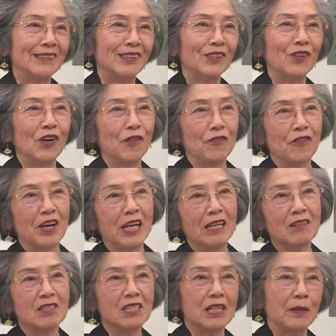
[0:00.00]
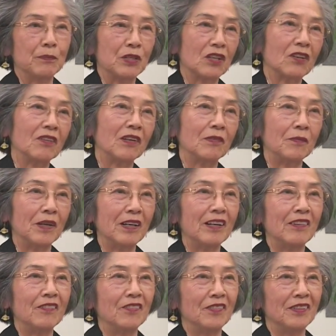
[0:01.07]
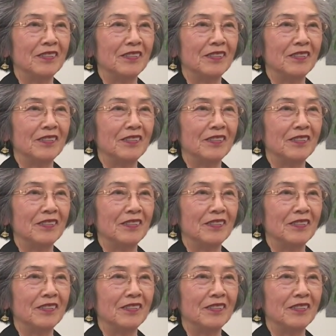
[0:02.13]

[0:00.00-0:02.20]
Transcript: you know, afraid or skeptical of, of,